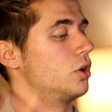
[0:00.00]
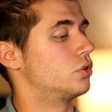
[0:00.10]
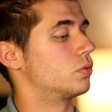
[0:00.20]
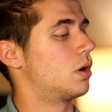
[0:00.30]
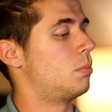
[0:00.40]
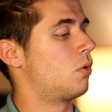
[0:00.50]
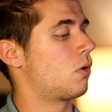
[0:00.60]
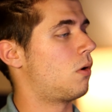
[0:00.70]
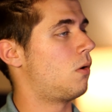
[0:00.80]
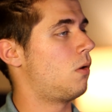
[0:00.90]
Drum
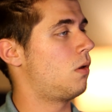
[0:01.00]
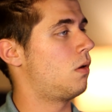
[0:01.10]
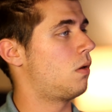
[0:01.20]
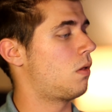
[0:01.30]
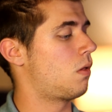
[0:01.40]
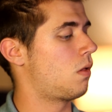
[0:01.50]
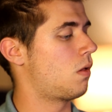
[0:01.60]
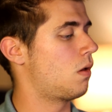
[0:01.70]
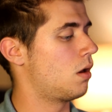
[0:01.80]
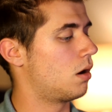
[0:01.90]
roll,
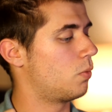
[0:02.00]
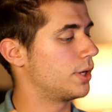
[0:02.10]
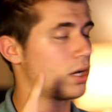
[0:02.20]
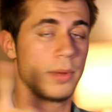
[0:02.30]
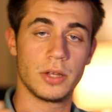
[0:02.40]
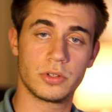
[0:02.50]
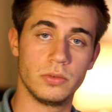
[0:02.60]
we come out to